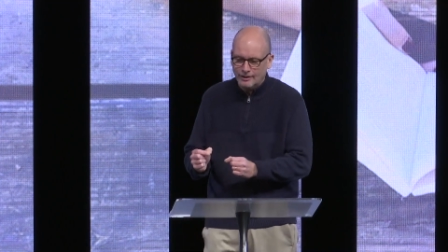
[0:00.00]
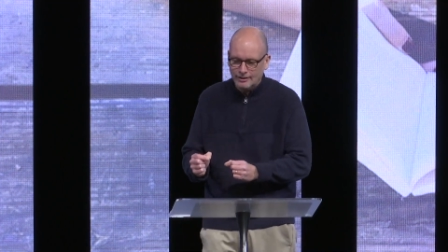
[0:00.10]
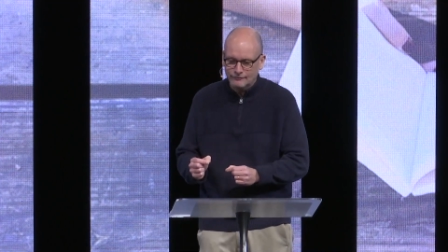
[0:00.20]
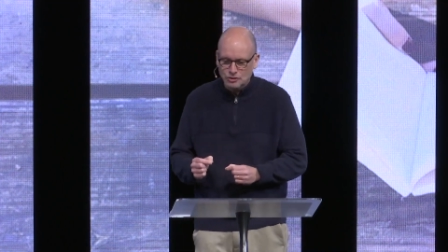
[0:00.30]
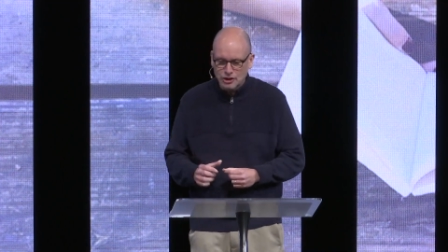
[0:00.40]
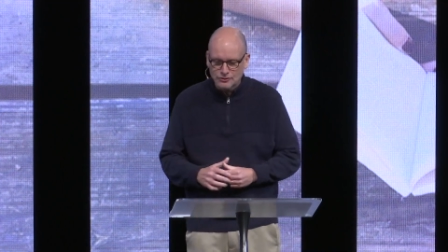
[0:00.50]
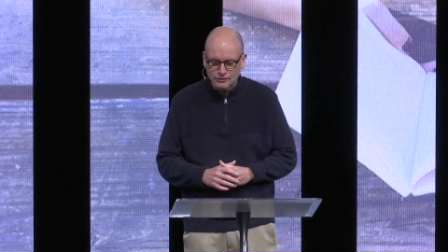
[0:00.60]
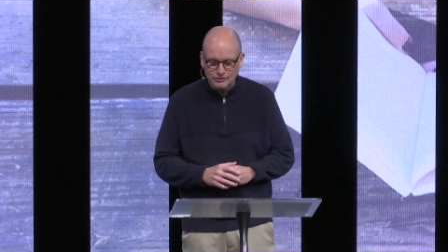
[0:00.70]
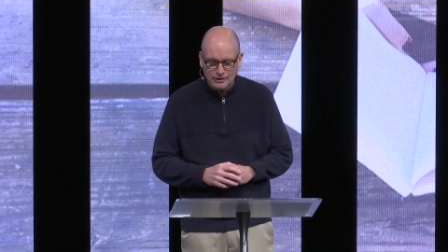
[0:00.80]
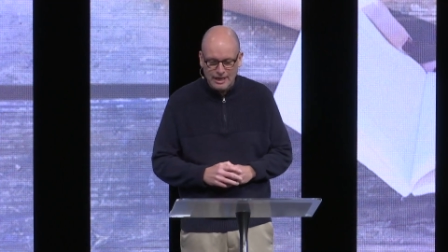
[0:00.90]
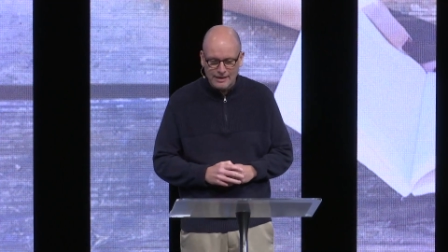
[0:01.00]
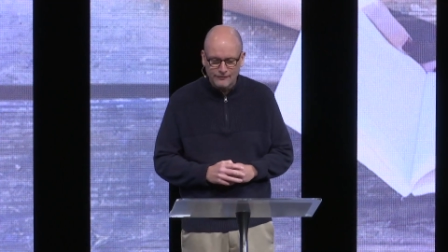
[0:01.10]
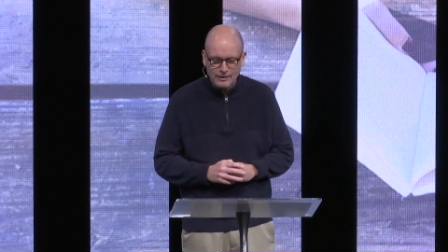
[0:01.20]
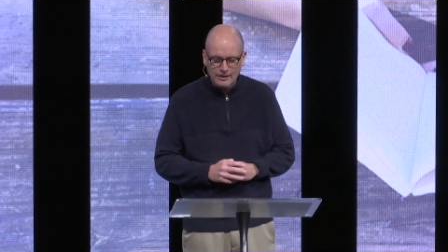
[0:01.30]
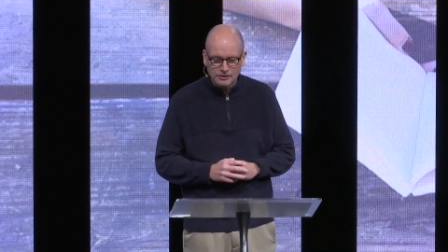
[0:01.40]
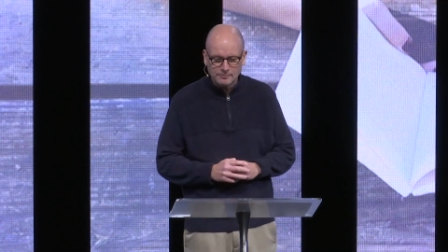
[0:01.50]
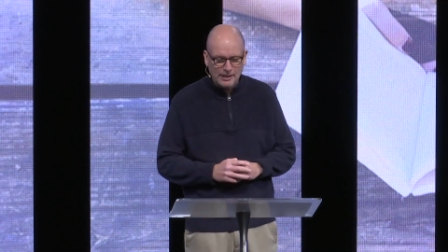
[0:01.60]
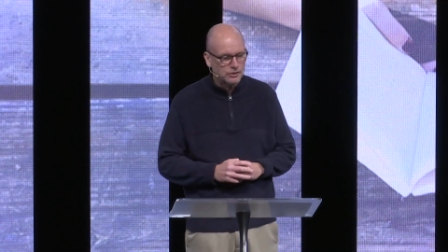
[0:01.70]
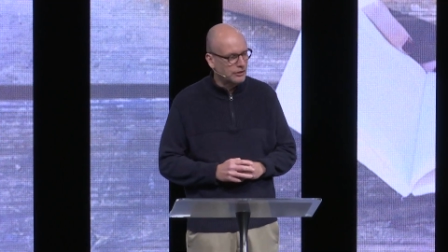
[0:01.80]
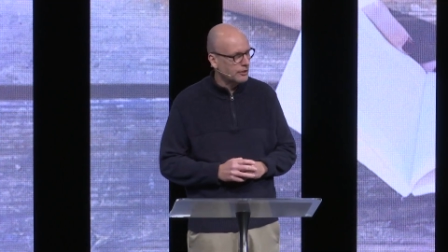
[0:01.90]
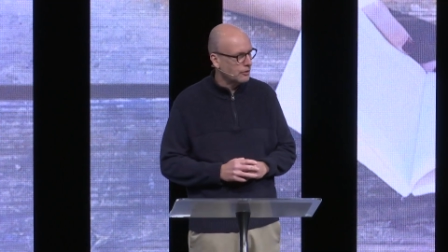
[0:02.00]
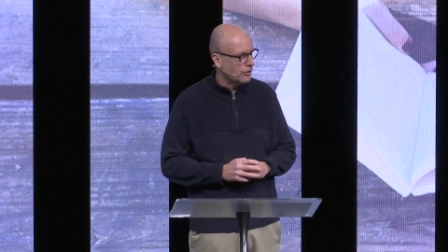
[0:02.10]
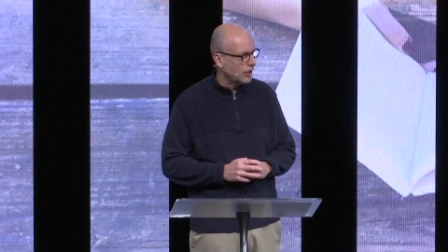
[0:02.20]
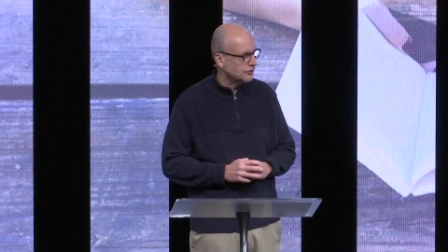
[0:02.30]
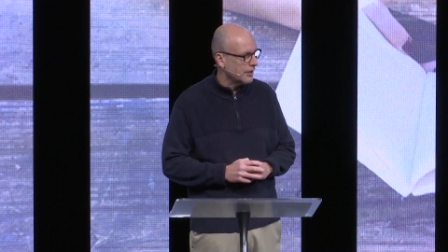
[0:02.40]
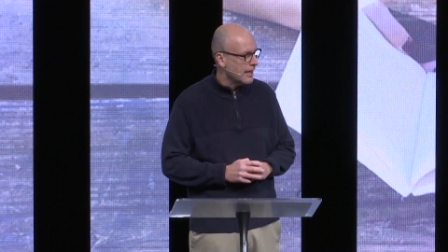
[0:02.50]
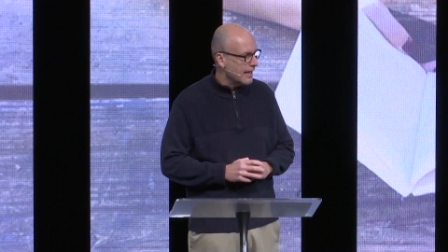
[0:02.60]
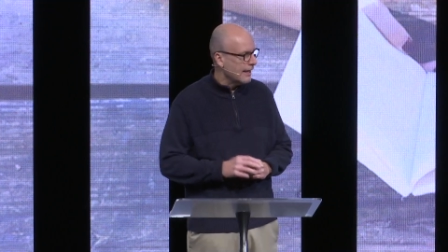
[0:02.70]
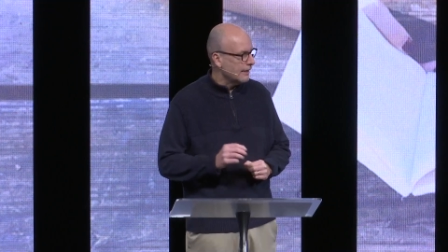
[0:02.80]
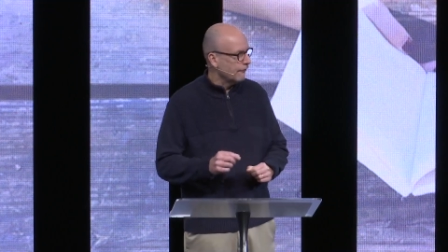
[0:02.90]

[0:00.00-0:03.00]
of jesus' life especially the cross and, and, the